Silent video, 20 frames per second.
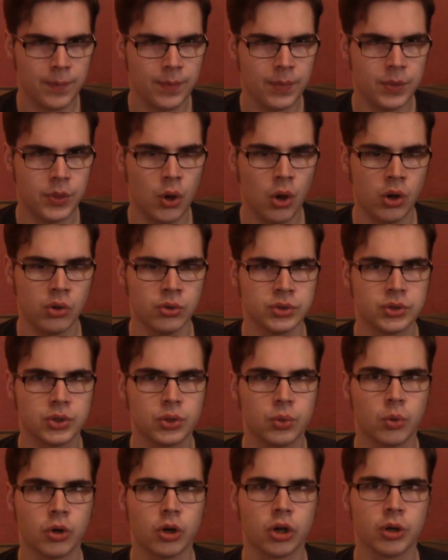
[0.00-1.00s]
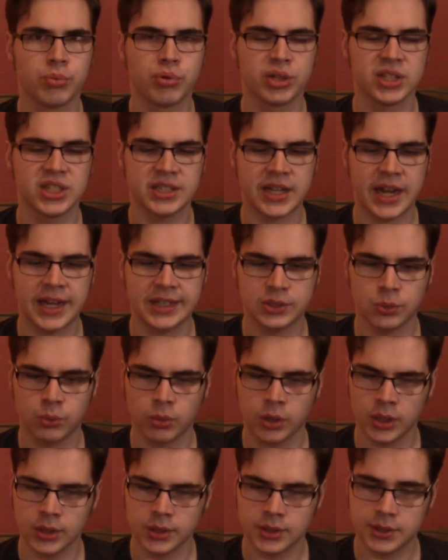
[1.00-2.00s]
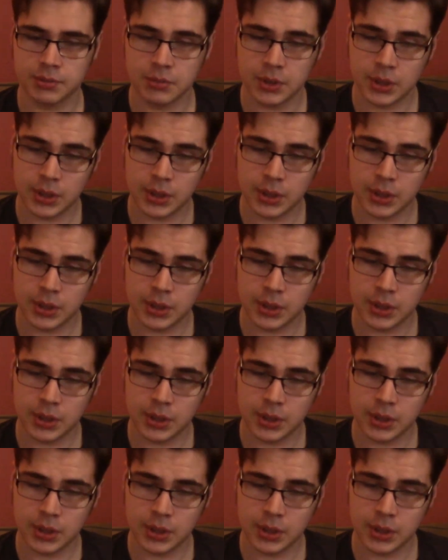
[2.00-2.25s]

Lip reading: Those were her precise words,